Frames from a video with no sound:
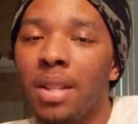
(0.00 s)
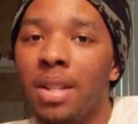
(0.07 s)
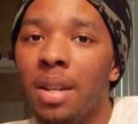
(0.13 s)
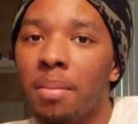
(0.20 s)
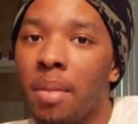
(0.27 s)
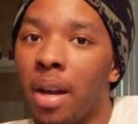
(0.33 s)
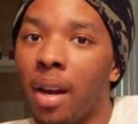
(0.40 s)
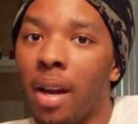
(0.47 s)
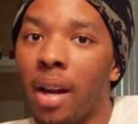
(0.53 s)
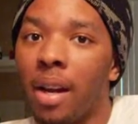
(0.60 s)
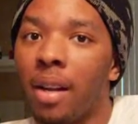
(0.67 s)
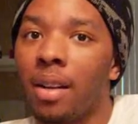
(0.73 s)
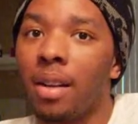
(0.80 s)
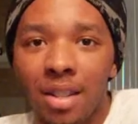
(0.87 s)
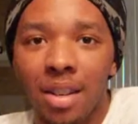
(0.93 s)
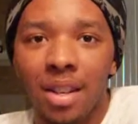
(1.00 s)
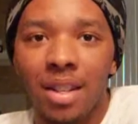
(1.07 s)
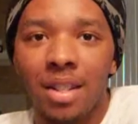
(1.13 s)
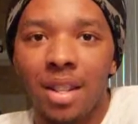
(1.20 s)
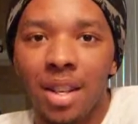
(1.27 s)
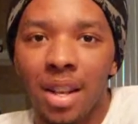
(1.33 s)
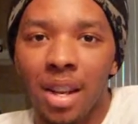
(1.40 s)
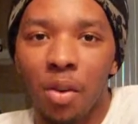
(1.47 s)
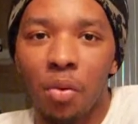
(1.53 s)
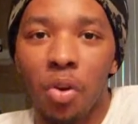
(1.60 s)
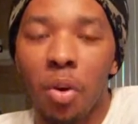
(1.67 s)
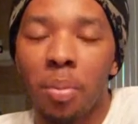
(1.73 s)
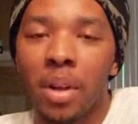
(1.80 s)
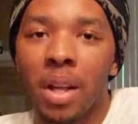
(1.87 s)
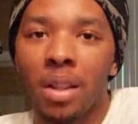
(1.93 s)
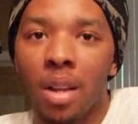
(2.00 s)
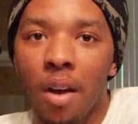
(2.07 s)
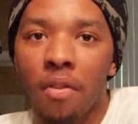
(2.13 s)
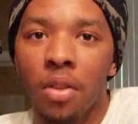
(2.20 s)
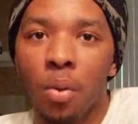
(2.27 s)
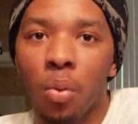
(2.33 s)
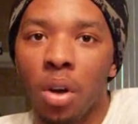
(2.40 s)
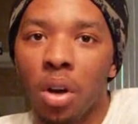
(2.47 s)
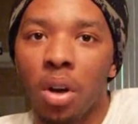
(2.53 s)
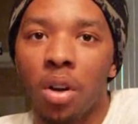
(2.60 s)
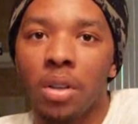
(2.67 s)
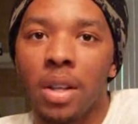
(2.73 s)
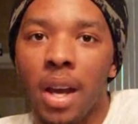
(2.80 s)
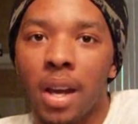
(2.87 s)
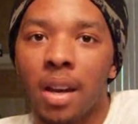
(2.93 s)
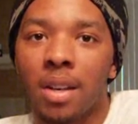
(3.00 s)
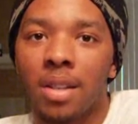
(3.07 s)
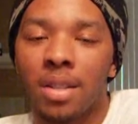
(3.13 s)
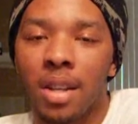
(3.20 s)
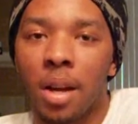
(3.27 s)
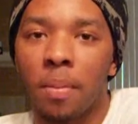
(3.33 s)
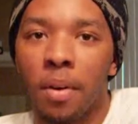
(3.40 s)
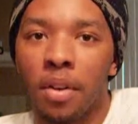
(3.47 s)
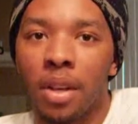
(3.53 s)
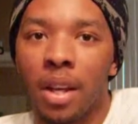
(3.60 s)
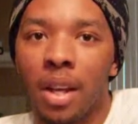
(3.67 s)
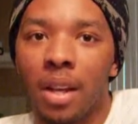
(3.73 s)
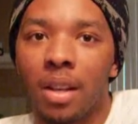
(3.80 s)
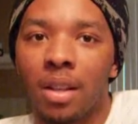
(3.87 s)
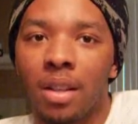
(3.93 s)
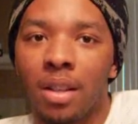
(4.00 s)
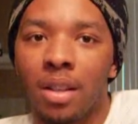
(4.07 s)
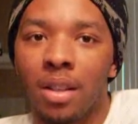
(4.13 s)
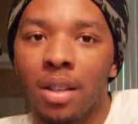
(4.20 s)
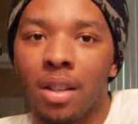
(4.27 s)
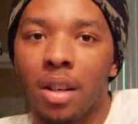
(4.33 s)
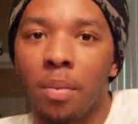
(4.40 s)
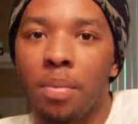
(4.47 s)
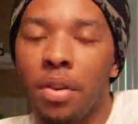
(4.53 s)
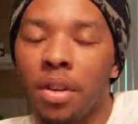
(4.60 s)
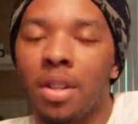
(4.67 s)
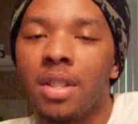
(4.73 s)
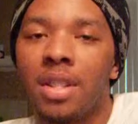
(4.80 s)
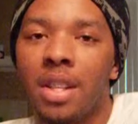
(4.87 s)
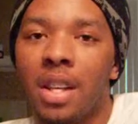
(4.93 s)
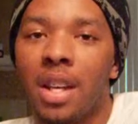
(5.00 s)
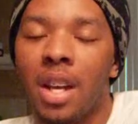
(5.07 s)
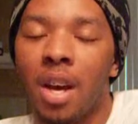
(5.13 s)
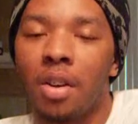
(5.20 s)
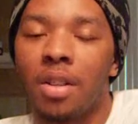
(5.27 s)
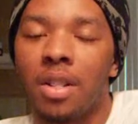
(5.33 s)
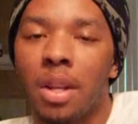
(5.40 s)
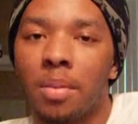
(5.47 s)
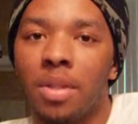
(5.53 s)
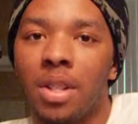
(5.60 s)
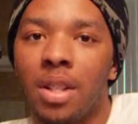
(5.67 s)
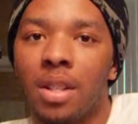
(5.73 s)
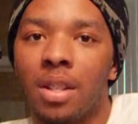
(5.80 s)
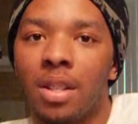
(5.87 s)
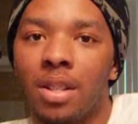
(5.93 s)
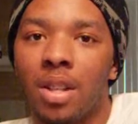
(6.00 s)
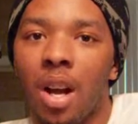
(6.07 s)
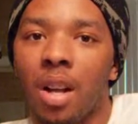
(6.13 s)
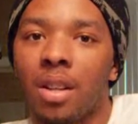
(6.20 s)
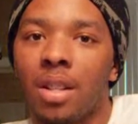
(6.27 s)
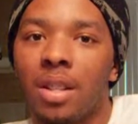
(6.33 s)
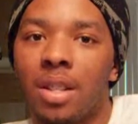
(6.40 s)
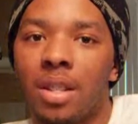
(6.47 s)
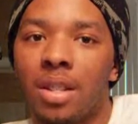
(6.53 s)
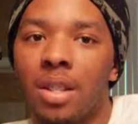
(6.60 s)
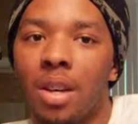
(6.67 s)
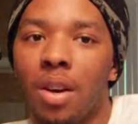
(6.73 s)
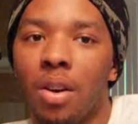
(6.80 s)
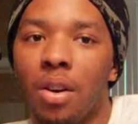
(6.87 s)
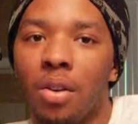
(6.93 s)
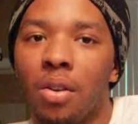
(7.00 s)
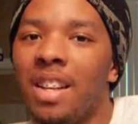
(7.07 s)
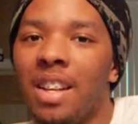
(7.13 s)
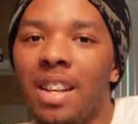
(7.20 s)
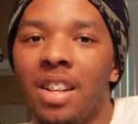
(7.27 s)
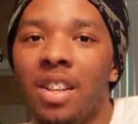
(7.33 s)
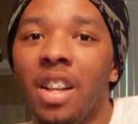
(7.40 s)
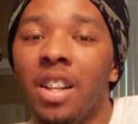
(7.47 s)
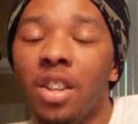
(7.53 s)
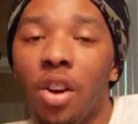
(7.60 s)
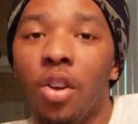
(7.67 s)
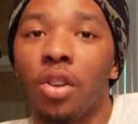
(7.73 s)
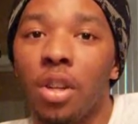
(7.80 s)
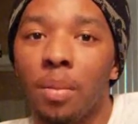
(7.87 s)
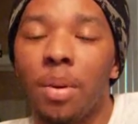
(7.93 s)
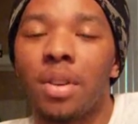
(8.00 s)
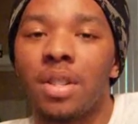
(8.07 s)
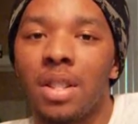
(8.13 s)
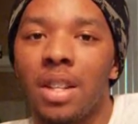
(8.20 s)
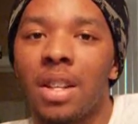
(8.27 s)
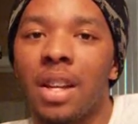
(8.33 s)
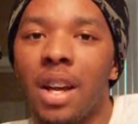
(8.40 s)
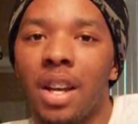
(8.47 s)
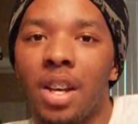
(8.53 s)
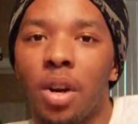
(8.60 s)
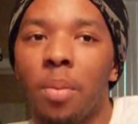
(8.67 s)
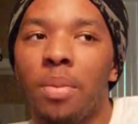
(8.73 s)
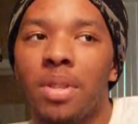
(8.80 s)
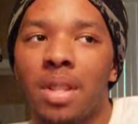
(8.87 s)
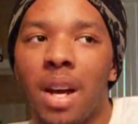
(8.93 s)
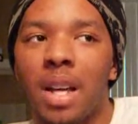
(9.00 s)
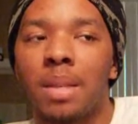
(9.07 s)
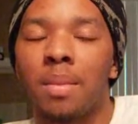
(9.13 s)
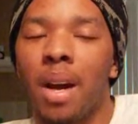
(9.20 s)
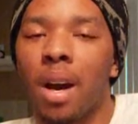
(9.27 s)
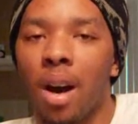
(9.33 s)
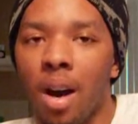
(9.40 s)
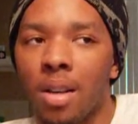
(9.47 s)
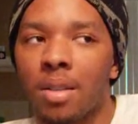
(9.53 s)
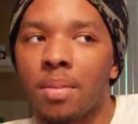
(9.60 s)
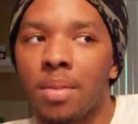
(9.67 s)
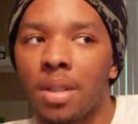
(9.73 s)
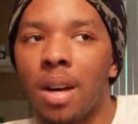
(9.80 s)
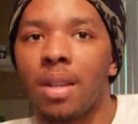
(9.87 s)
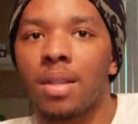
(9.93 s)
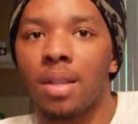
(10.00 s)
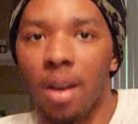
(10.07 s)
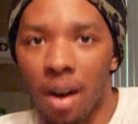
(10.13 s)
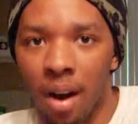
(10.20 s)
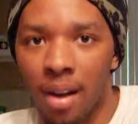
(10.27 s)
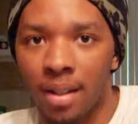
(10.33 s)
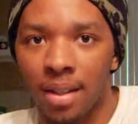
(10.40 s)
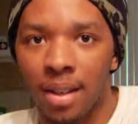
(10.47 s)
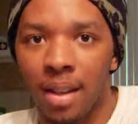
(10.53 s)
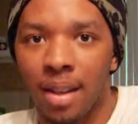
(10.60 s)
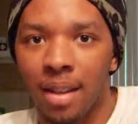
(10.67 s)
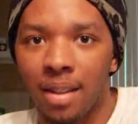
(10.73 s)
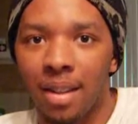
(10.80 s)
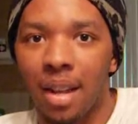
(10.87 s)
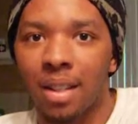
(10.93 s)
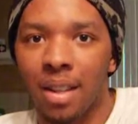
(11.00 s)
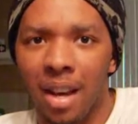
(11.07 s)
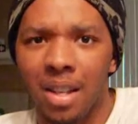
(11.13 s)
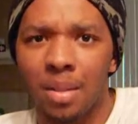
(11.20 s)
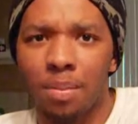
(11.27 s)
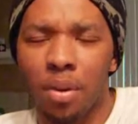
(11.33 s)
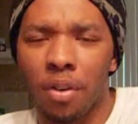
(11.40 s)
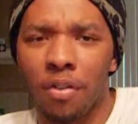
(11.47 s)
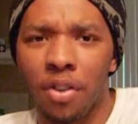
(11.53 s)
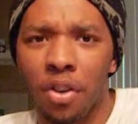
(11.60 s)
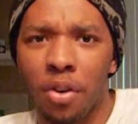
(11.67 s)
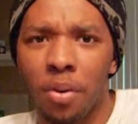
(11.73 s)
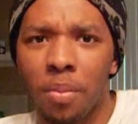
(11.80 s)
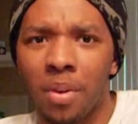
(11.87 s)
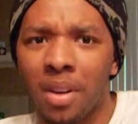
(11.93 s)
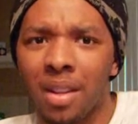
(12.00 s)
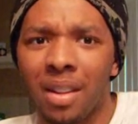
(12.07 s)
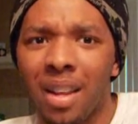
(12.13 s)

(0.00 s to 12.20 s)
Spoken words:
Let's get married. Seriously, we will play Love the World at our ceremony. Computer City at our reception. Chocolate Disco. You're like the only person that I know besides my awesome sauce aunt that likes perfume.